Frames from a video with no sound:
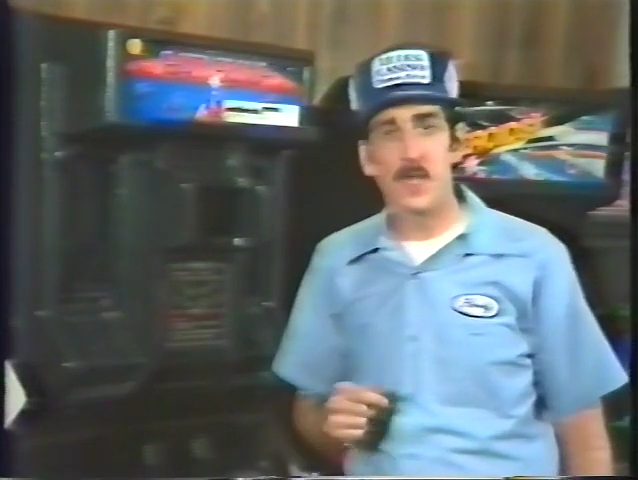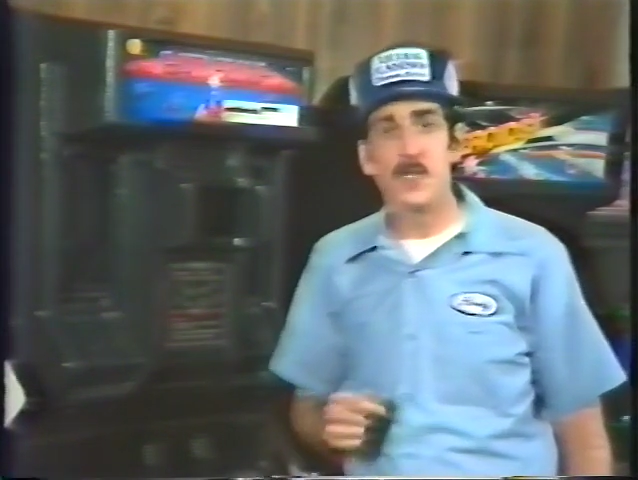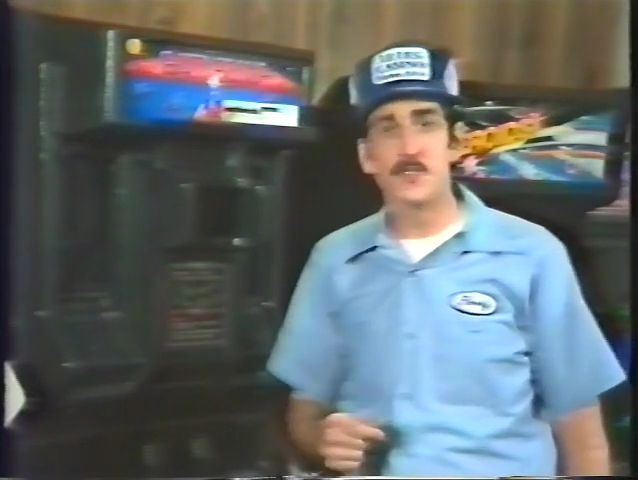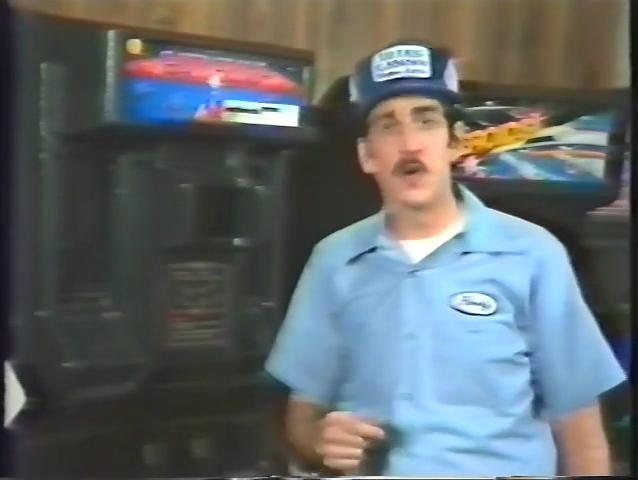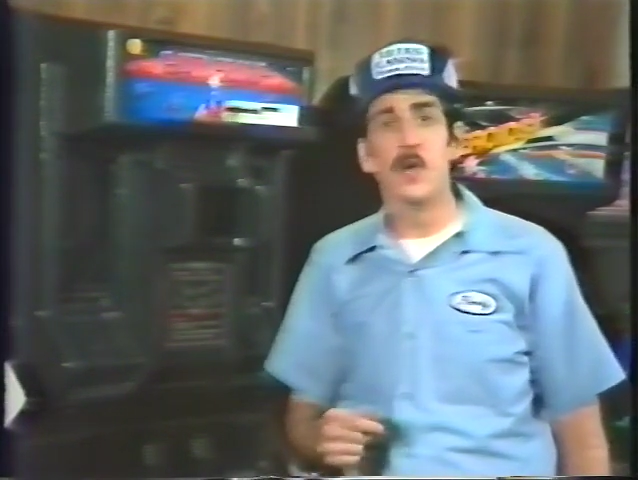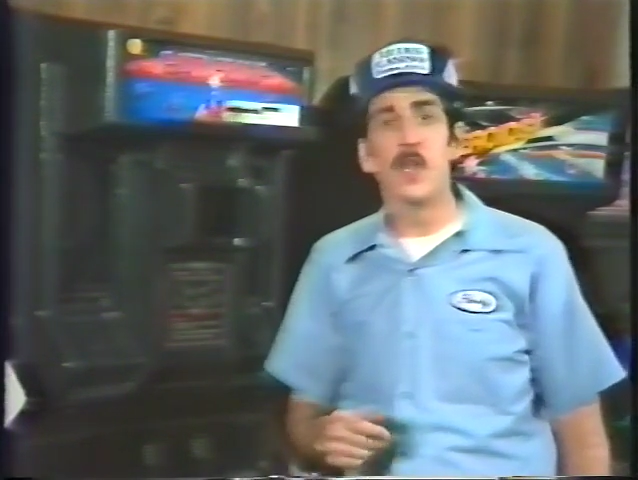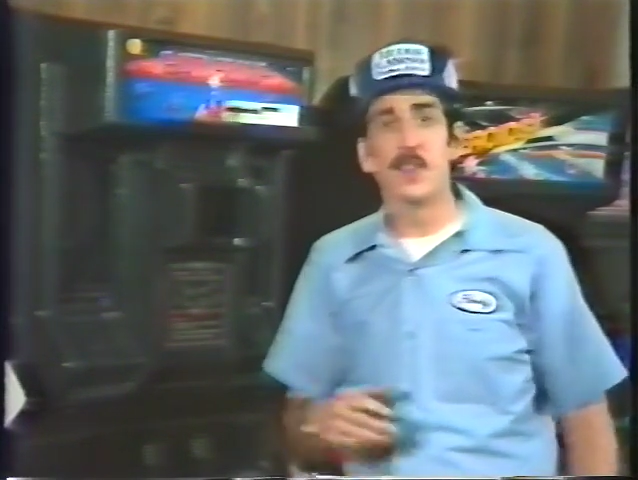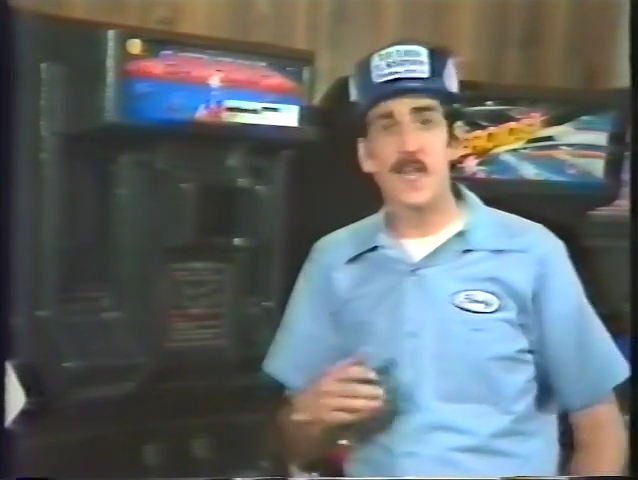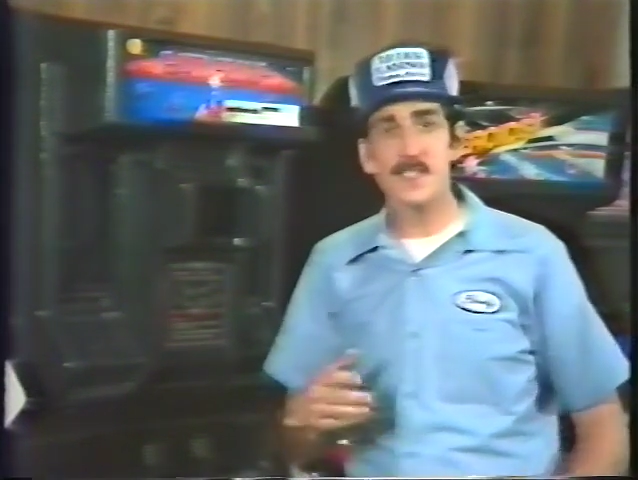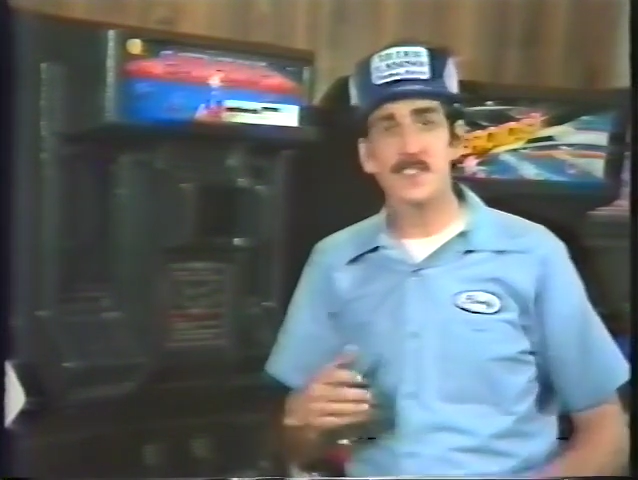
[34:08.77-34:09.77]
So
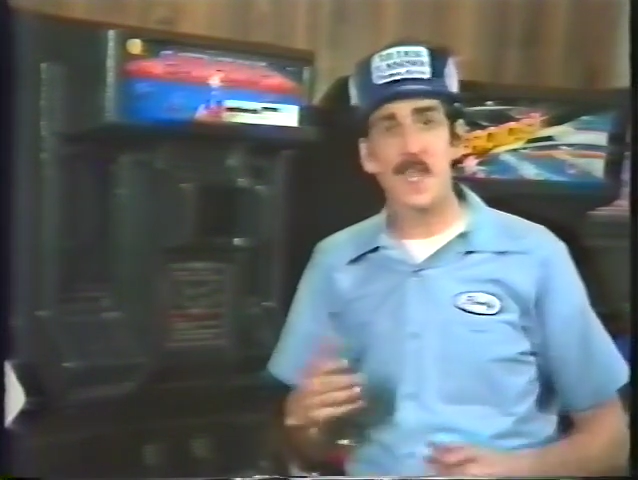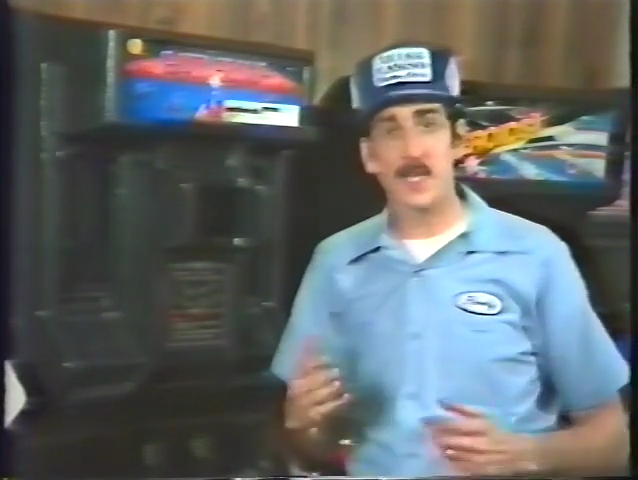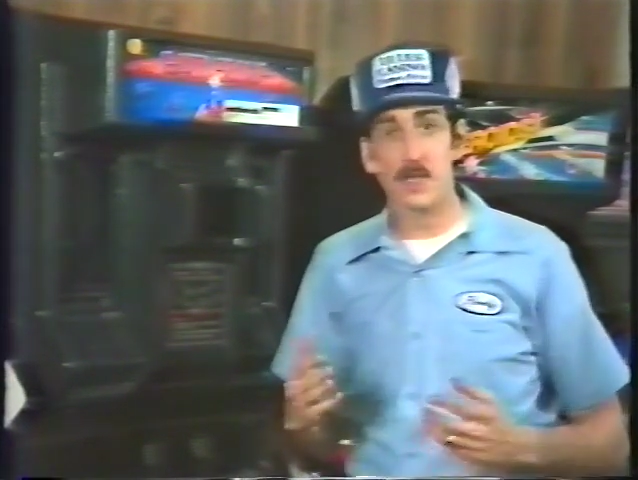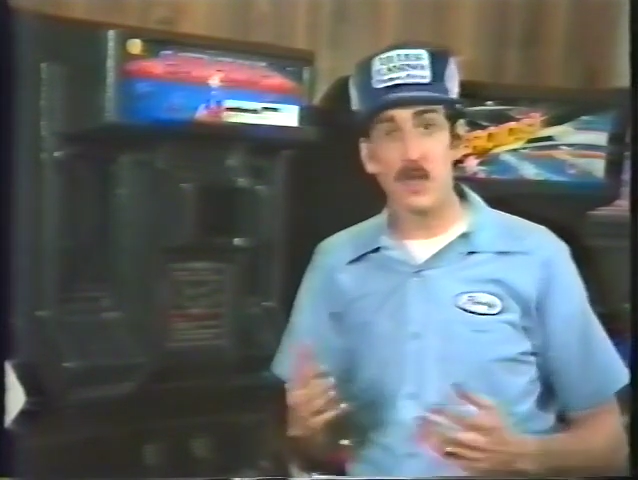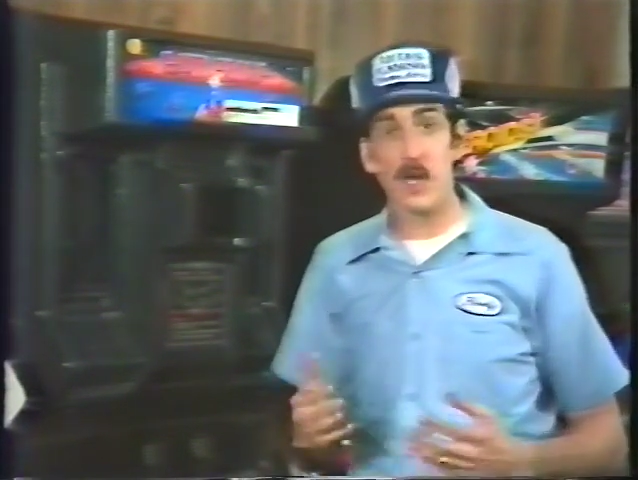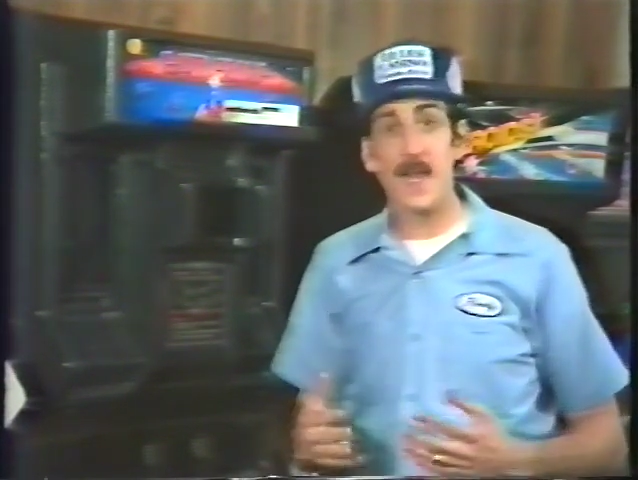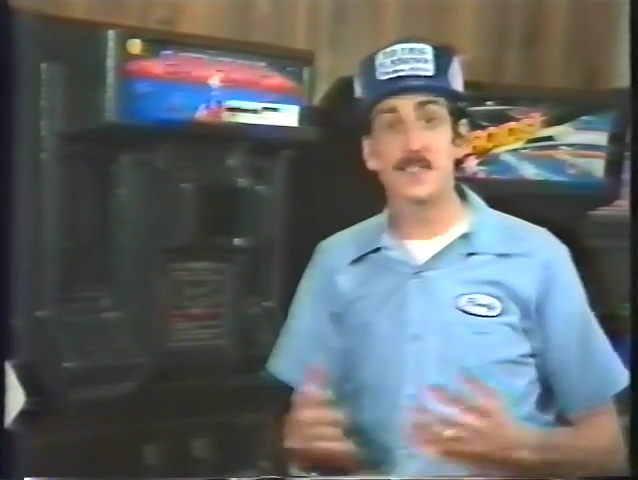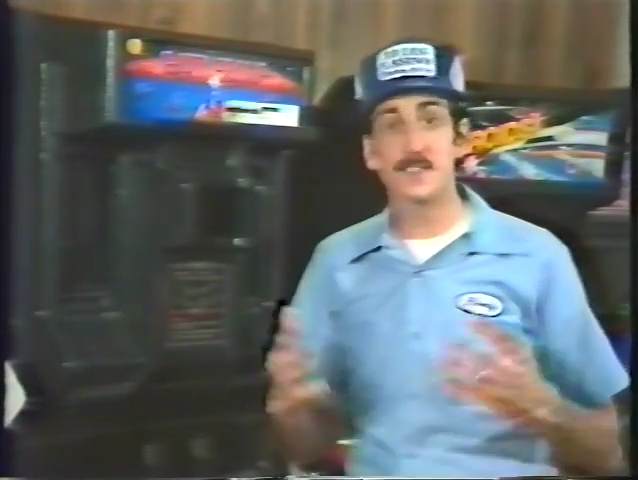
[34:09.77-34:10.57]
let's take a look and